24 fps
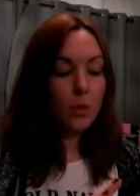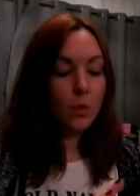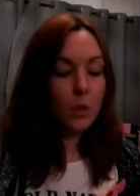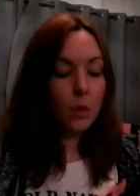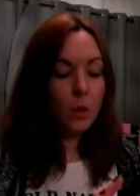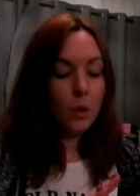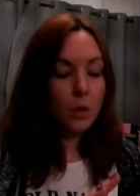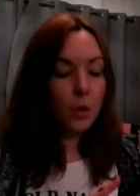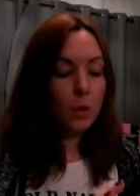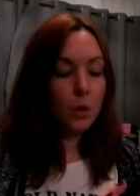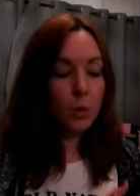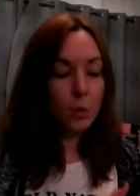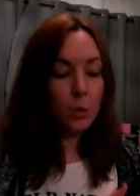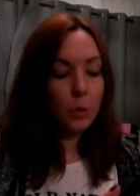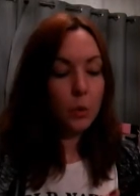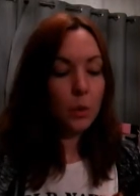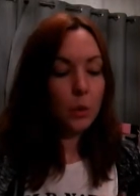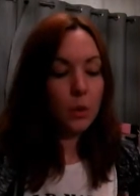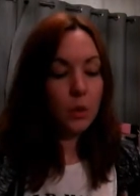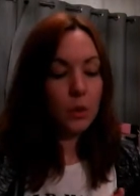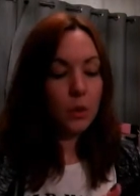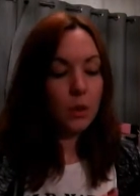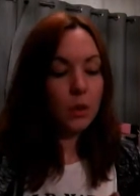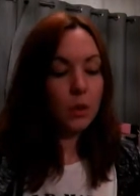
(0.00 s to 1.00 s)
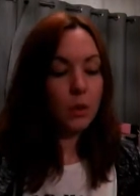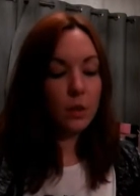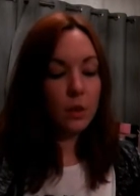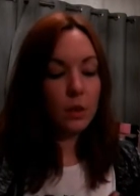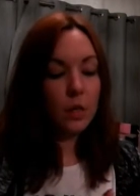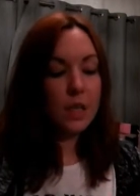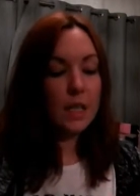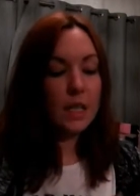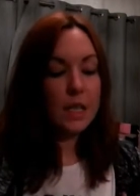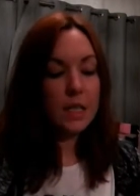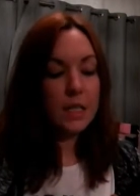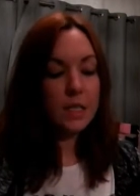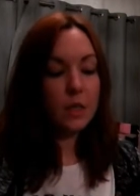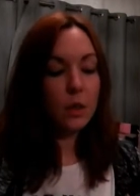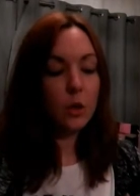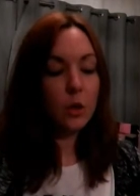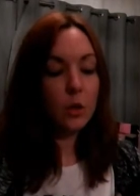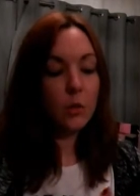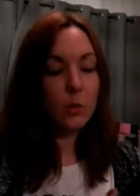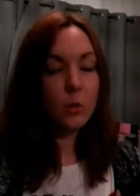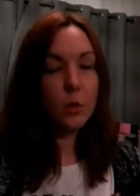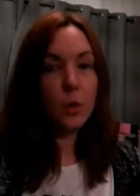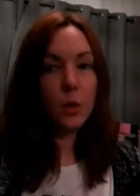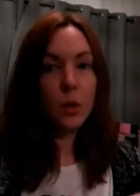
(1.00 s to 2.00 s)
when you heat it
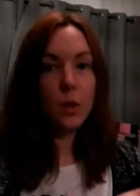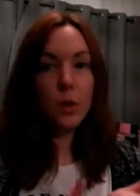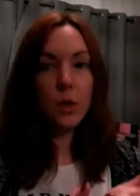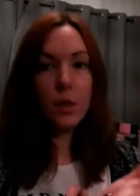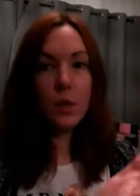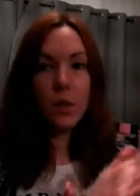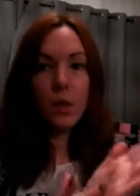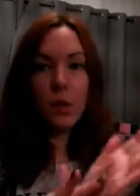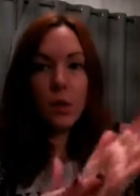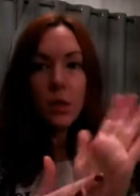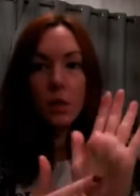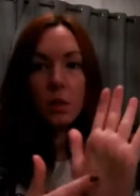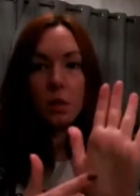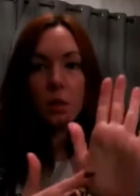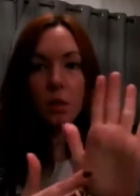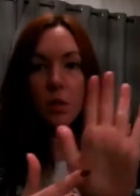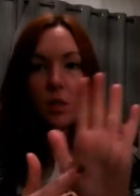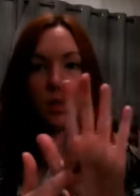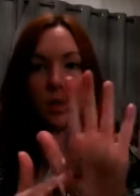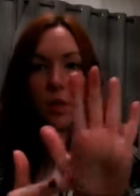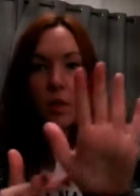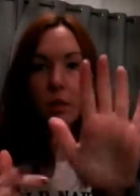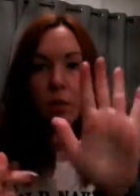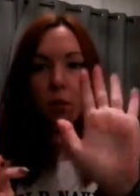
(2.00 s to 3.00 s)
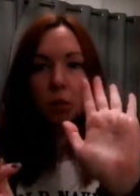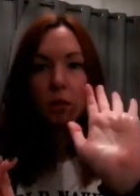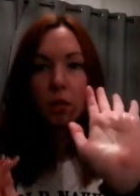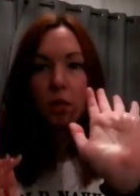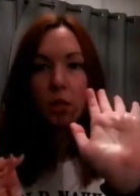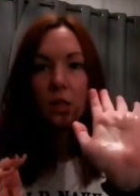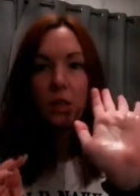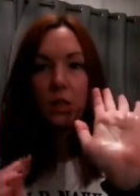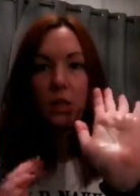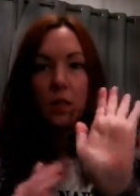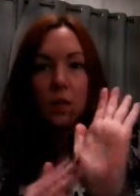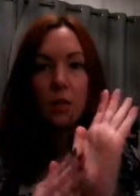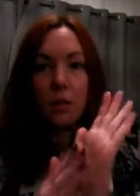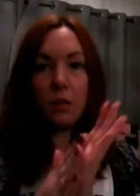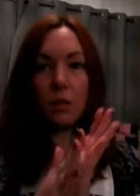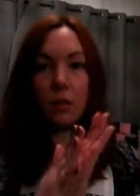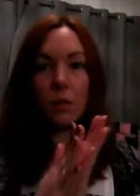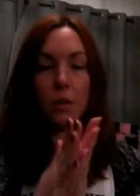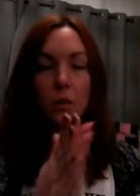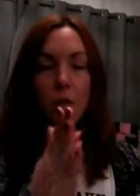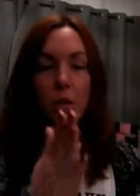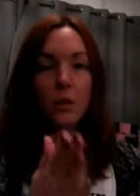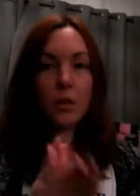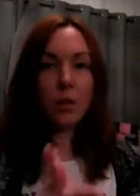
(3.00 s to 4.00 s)
up. So there you go,
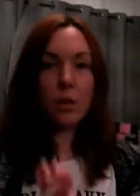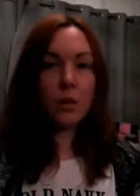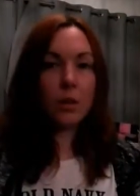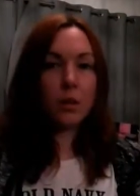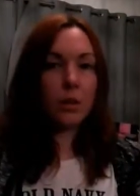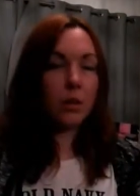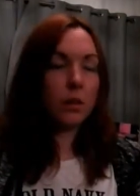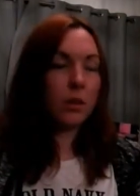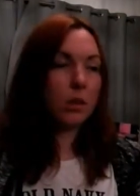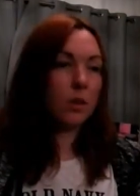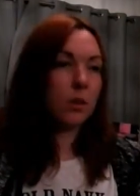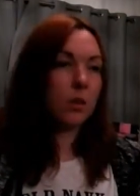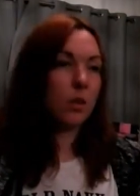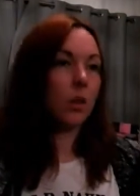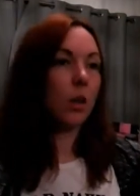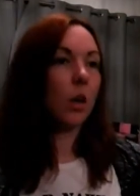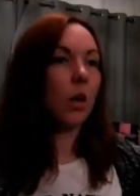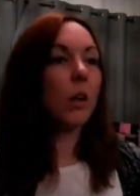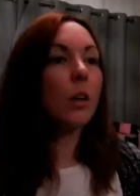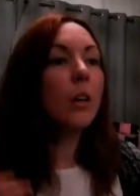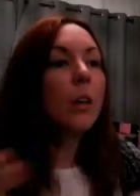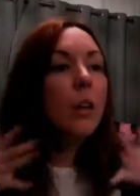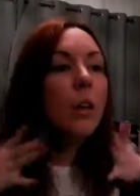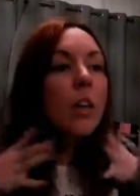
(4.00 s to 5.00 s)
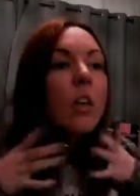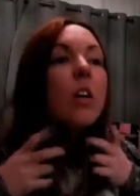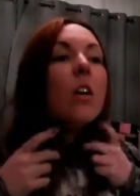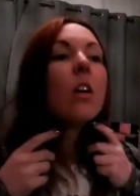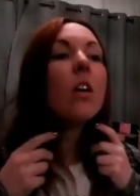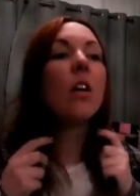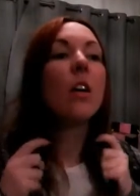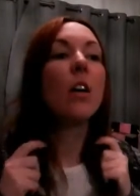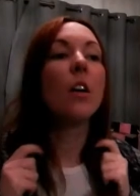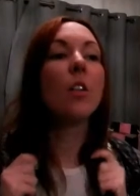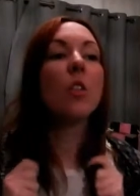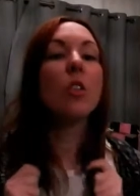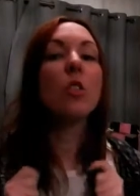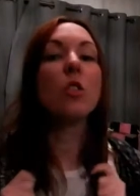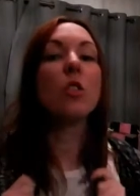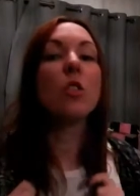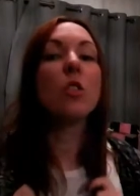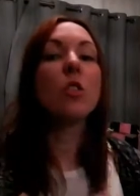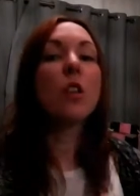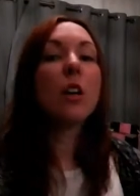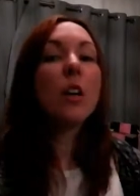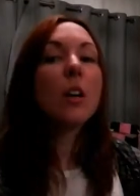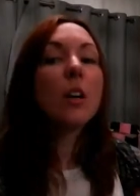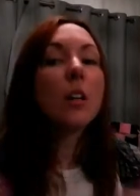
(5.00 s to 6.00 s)
look, it's gone. And
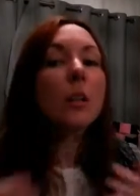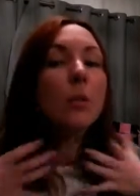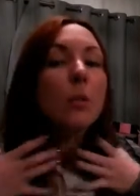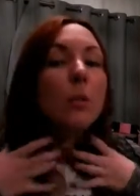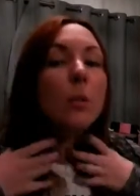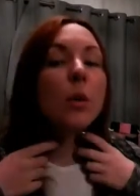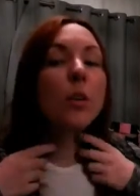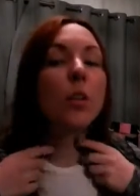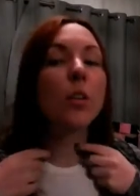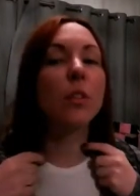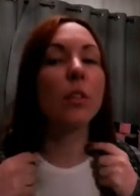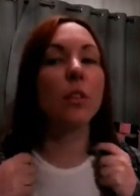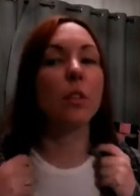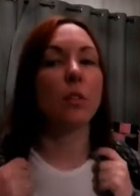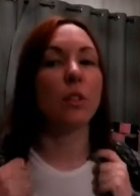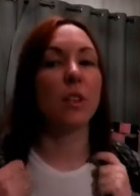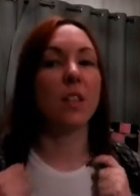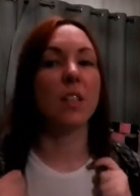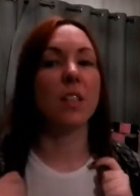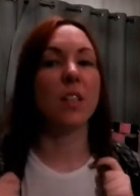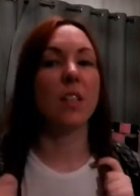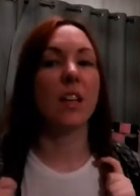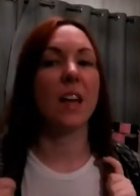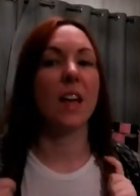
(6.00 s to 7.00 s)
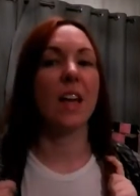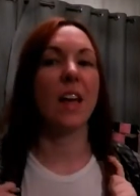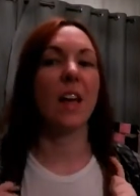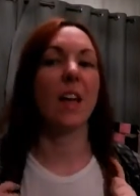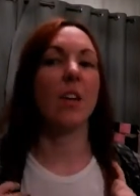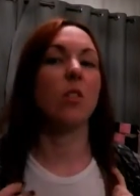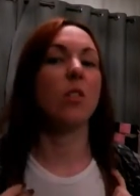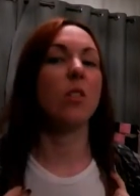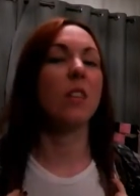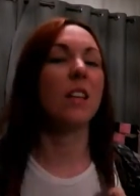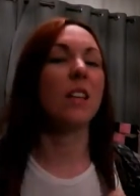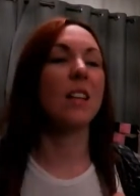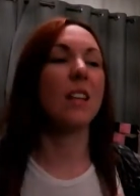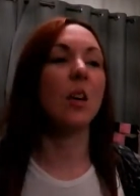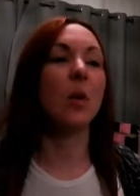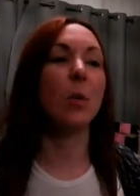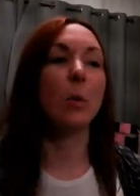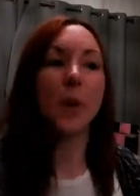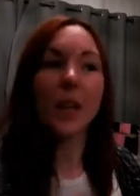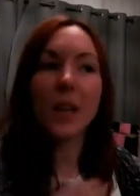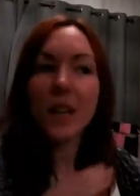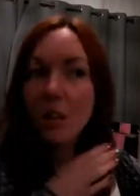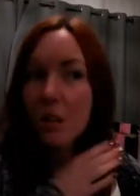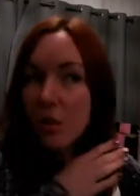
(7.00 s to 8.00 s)
just like put it through the ends of your hair just a
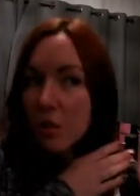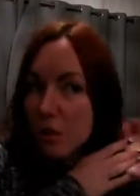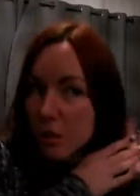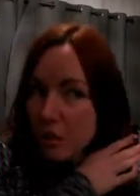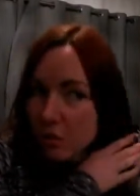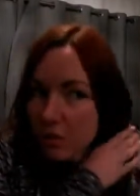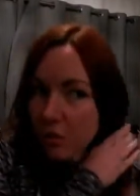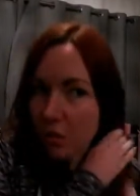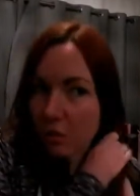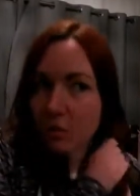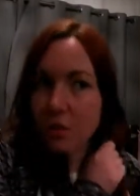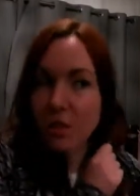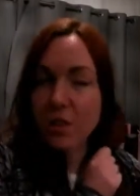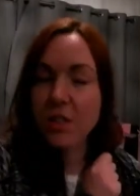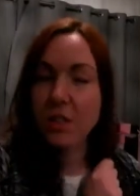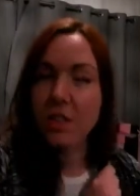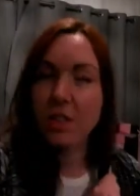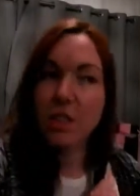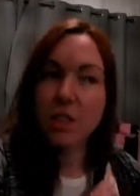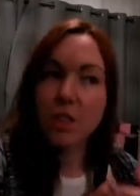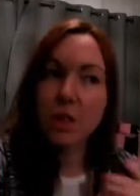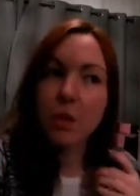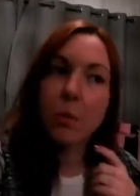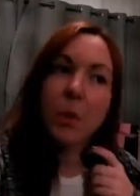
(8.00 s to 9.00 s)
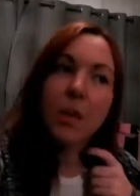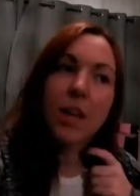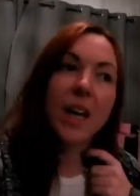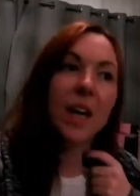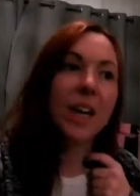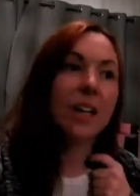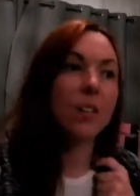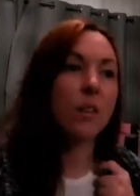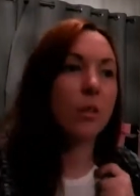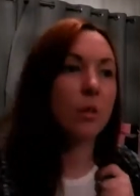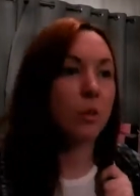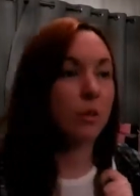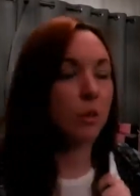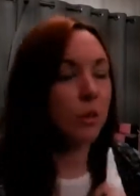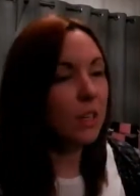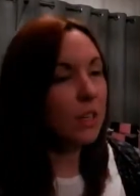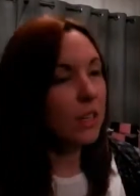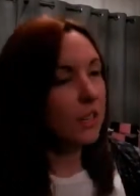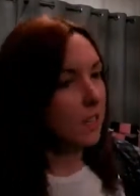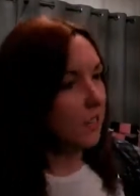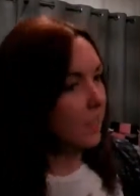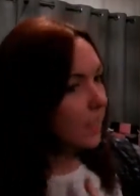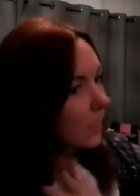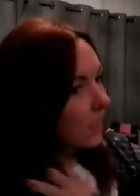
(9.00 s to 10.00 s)
little bit, because obviously you don't want your hair to look
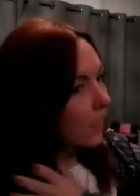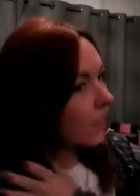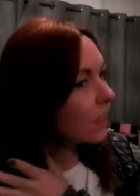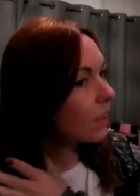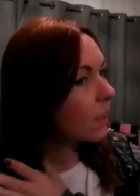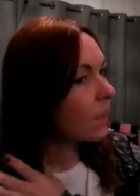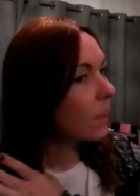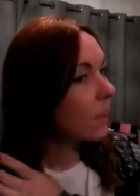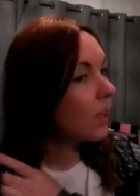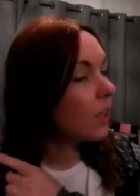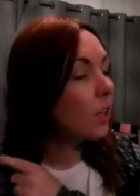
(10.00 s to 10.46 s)
greasy,